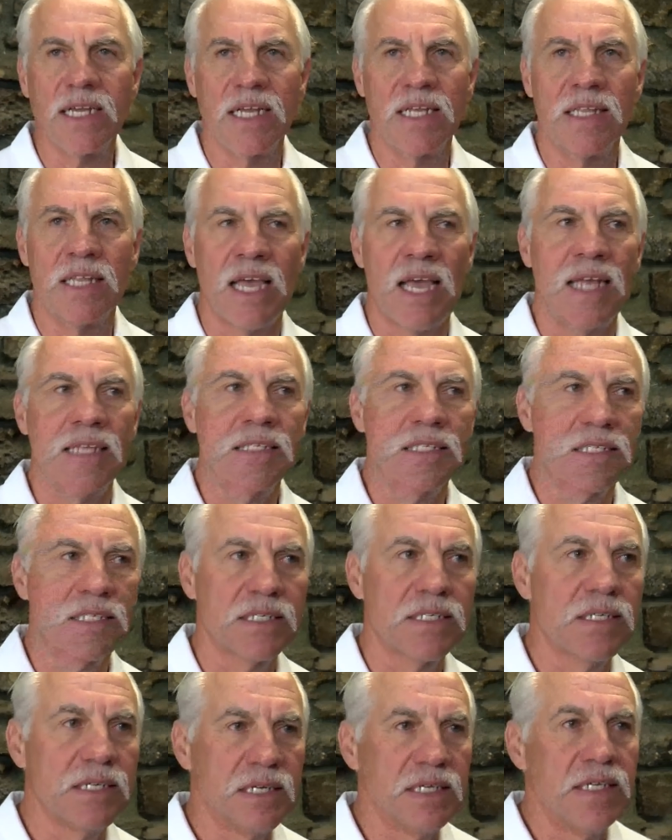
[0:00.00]
And that's,
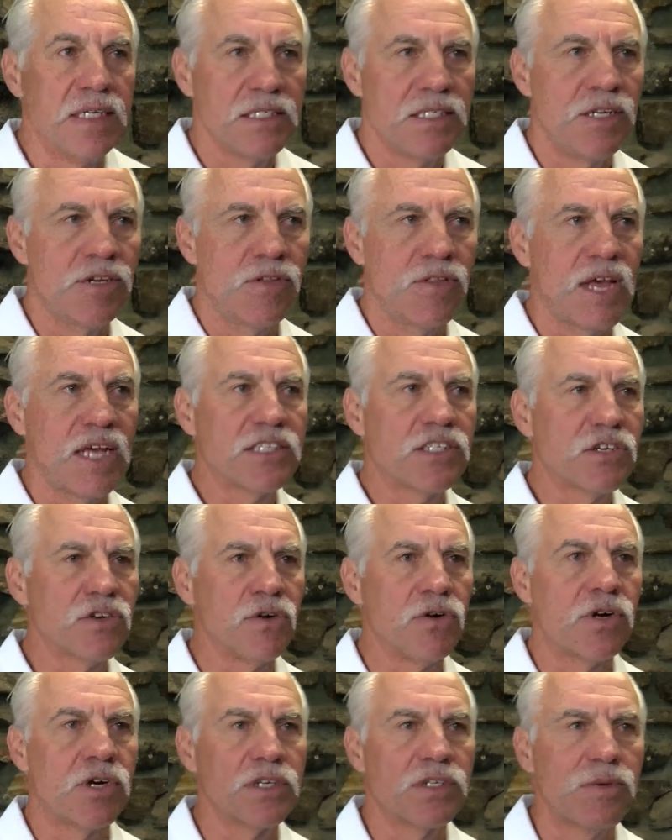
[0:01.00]
you know, that's
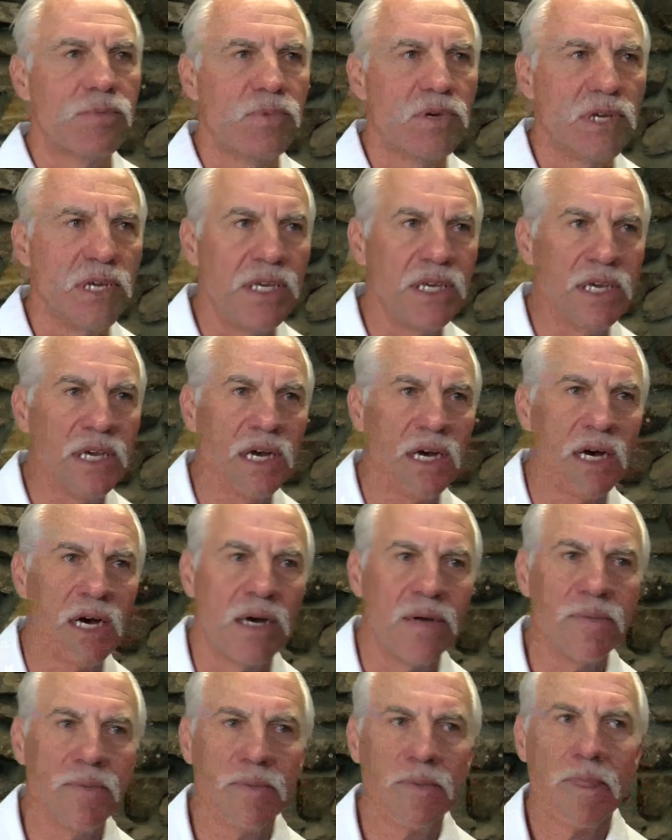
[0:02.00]
going to be
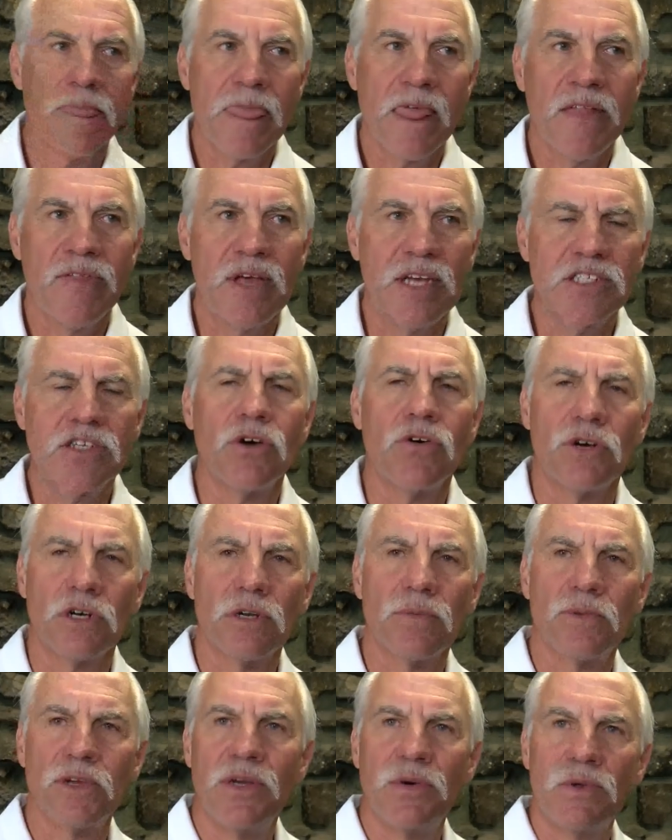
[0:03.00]

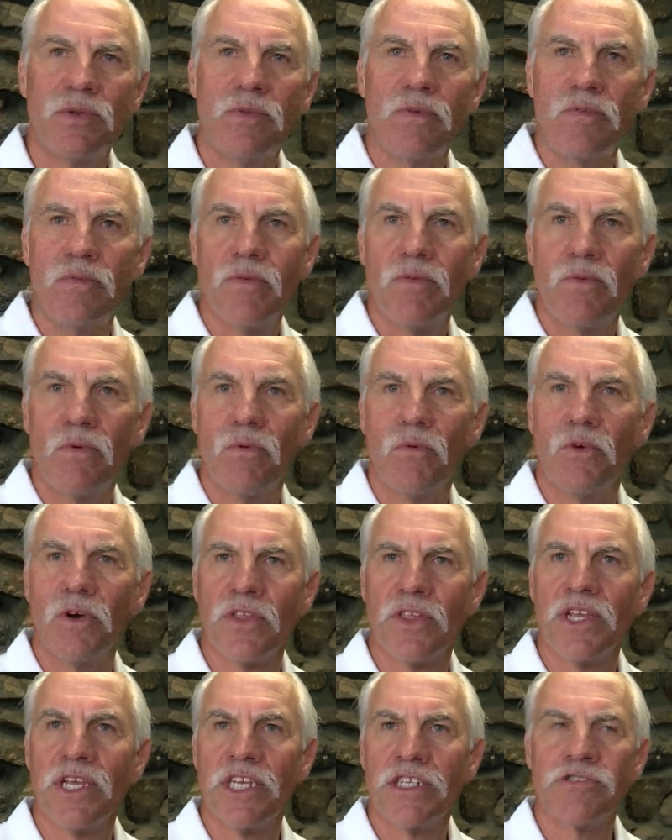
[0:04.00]
where
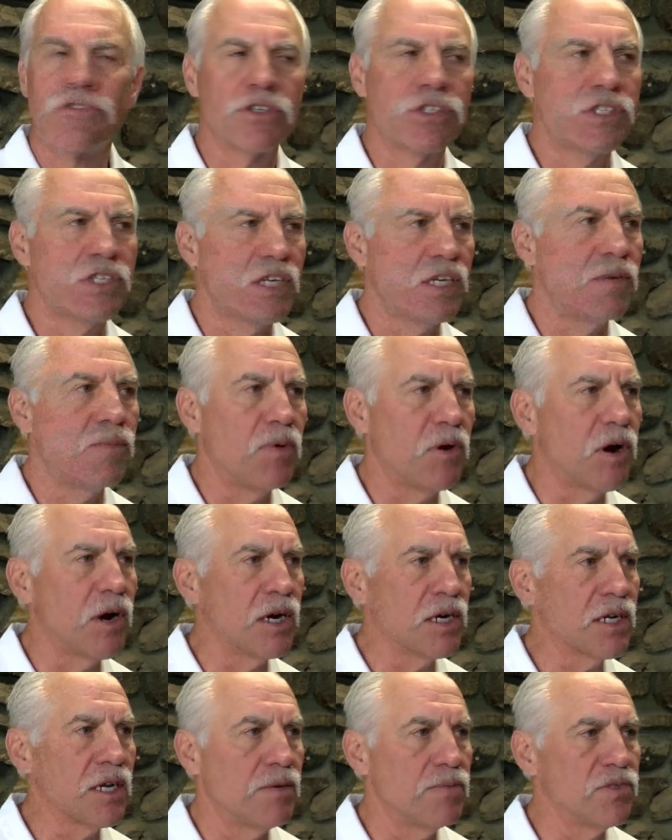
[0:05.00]
the interesting
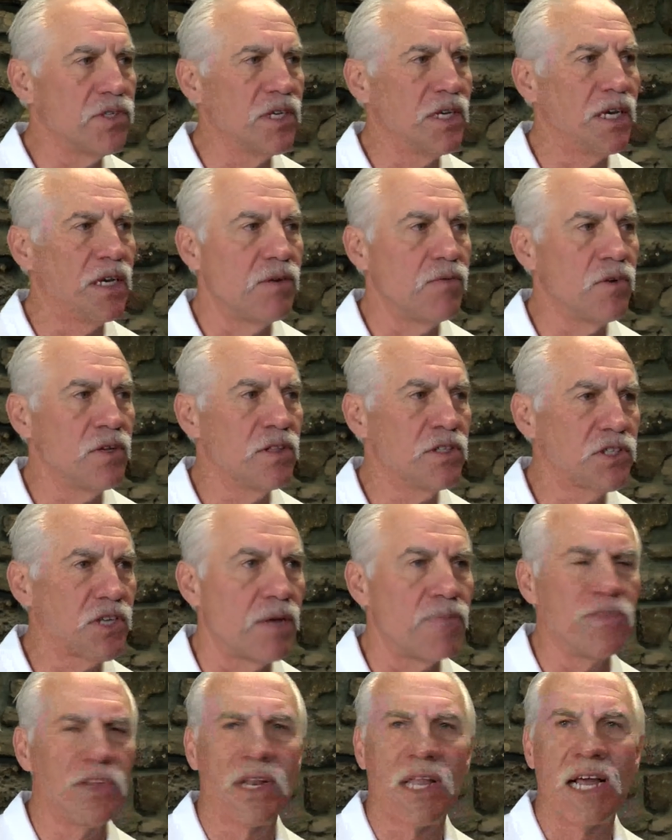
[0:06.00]
part comes in when
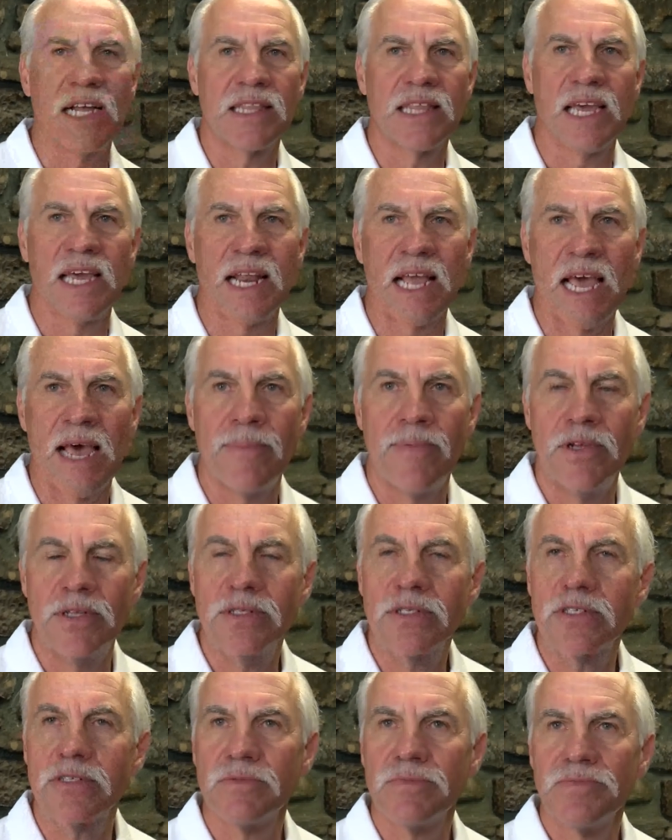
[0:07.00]
something like that
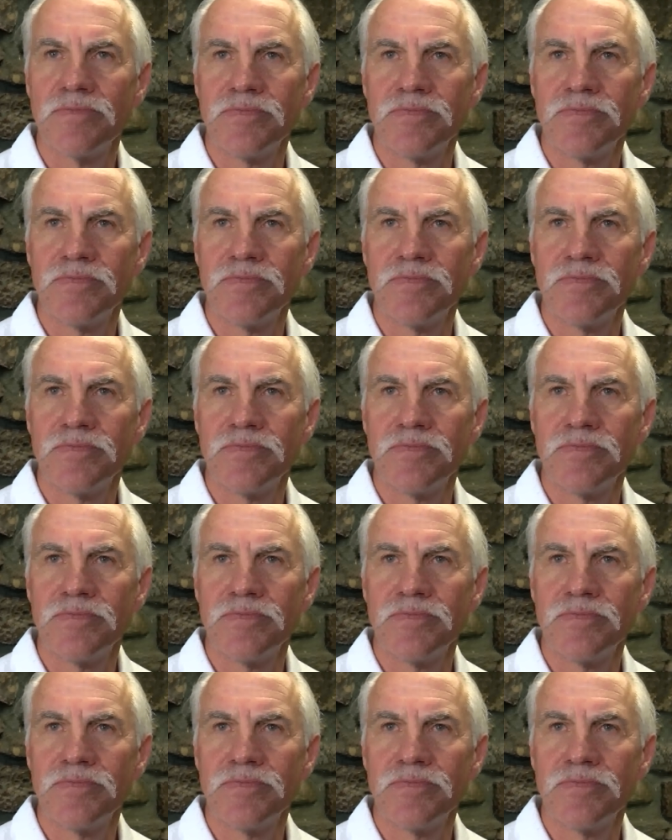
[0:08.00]
happens.